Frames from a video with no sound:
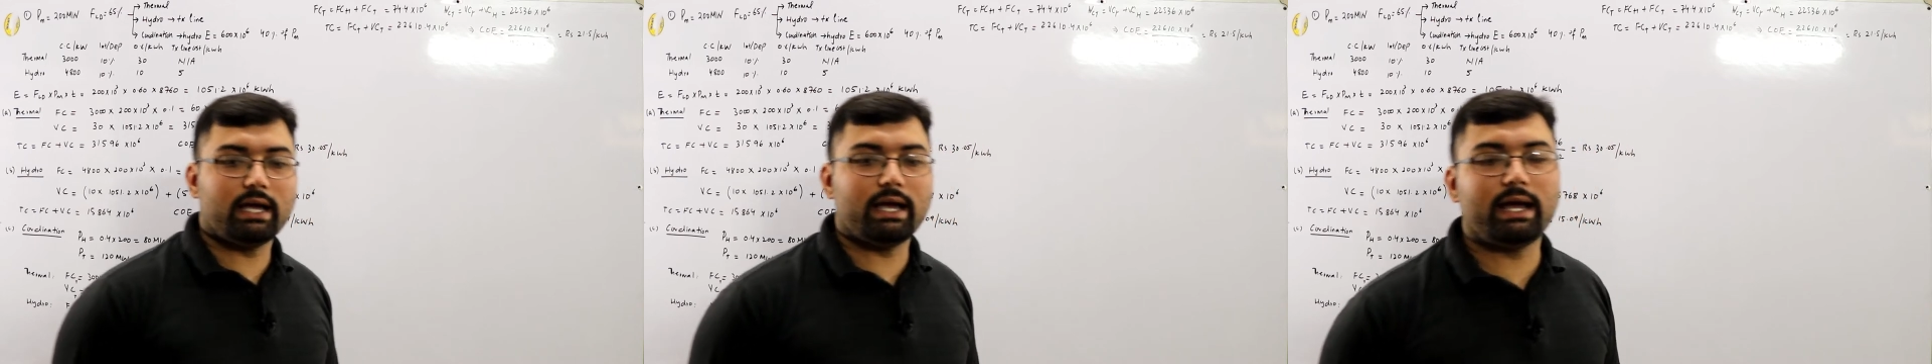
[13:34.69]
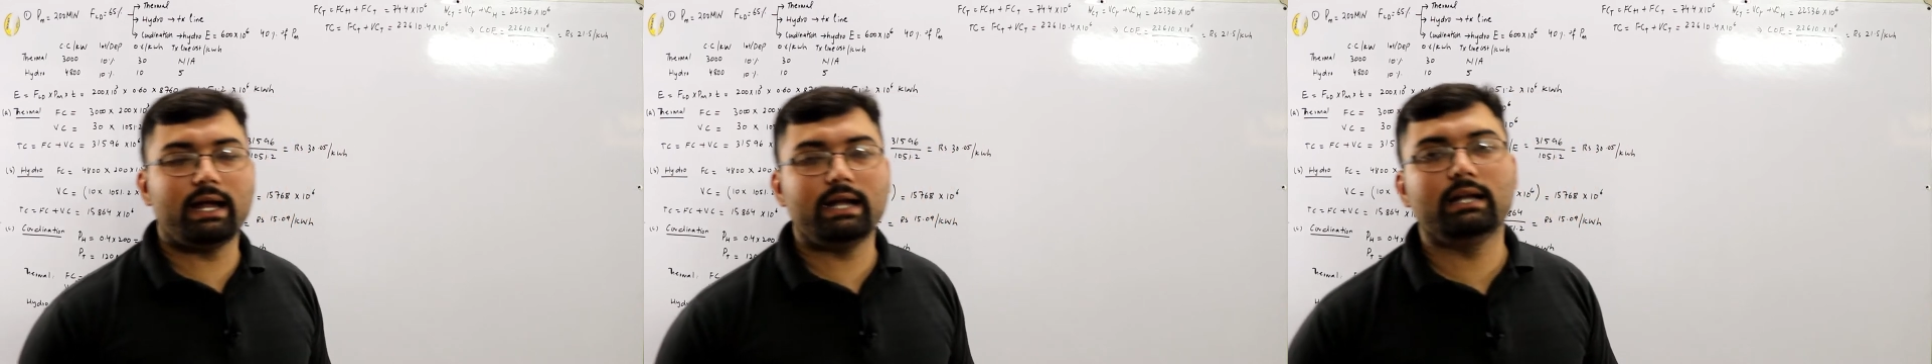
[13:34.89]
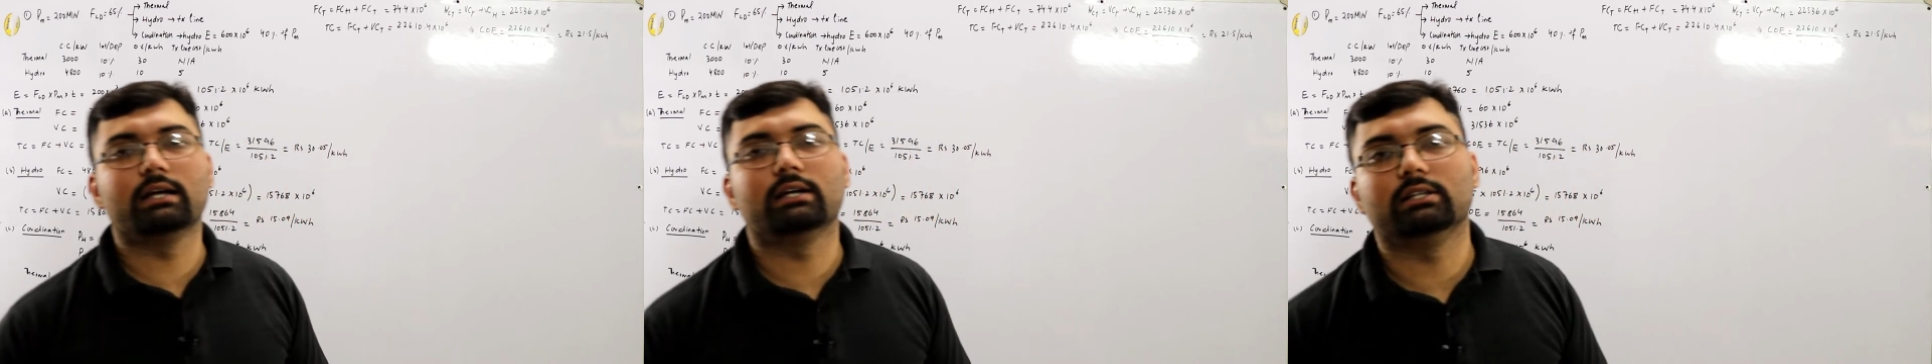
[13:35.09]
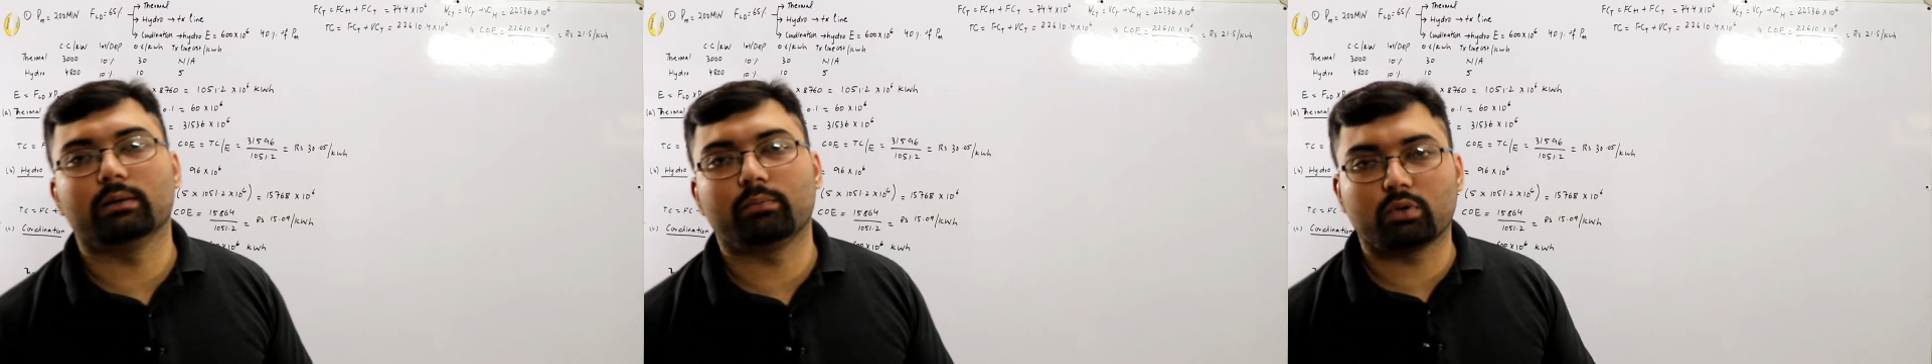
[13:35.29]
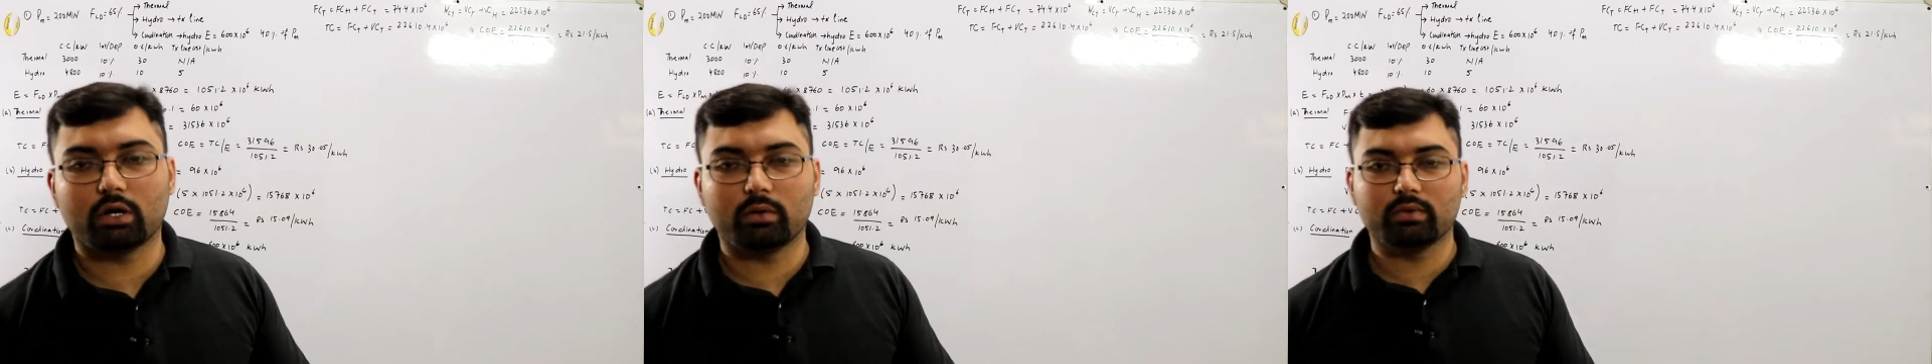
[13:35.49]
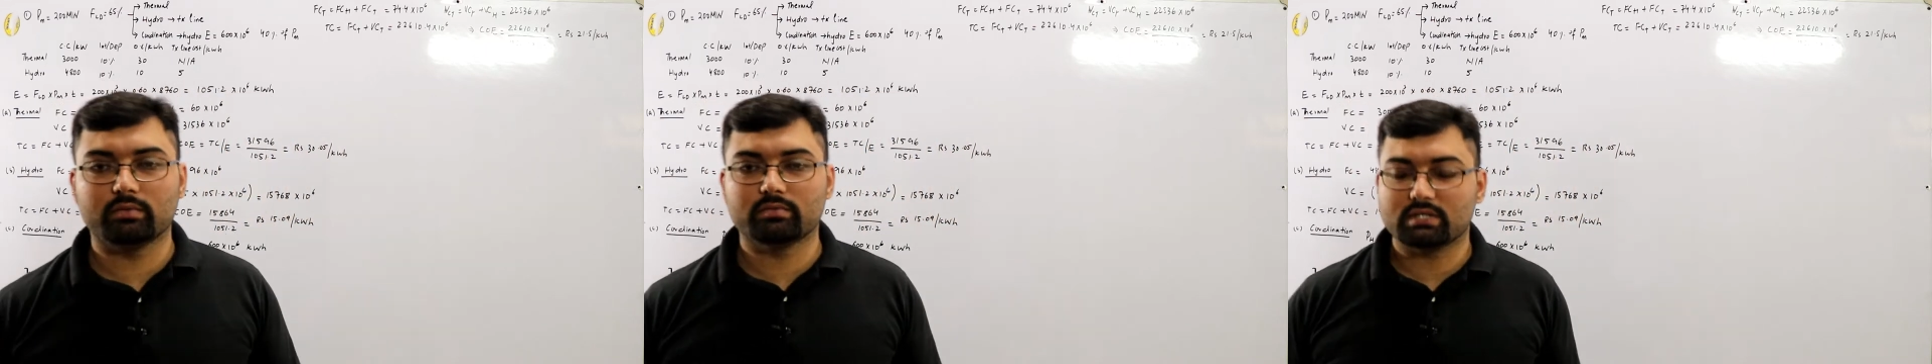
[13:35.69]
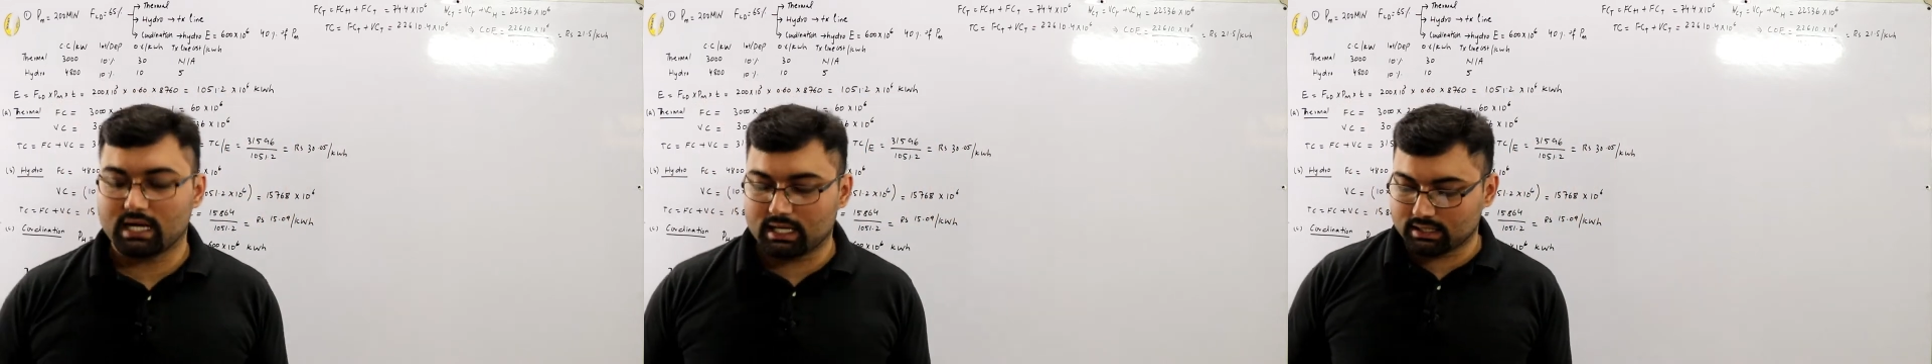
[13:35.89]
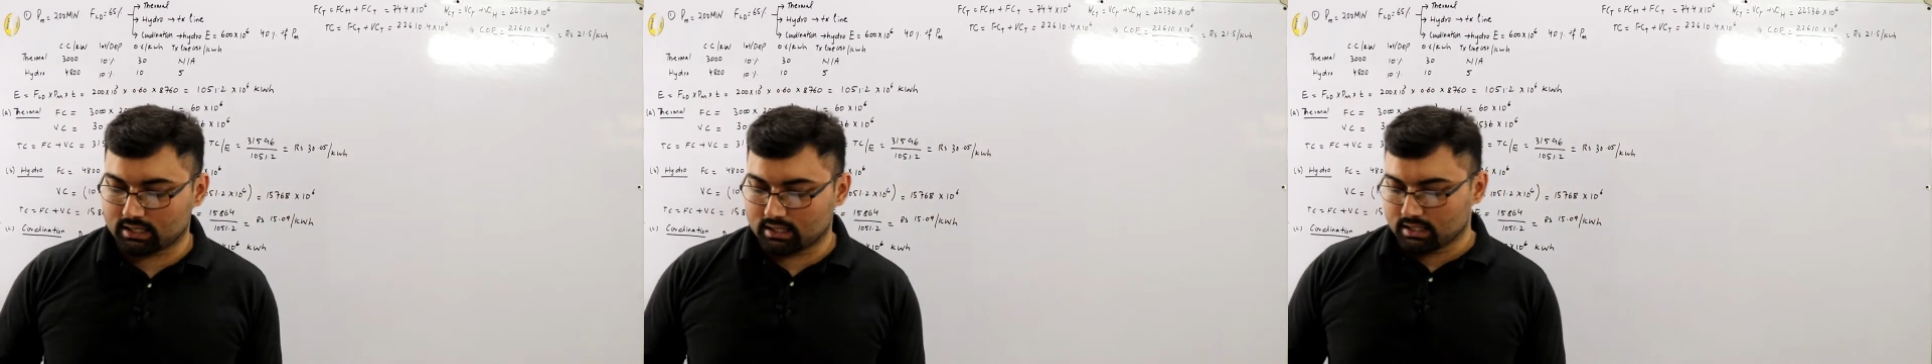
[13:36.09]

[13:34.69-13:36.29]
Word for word: and the problems other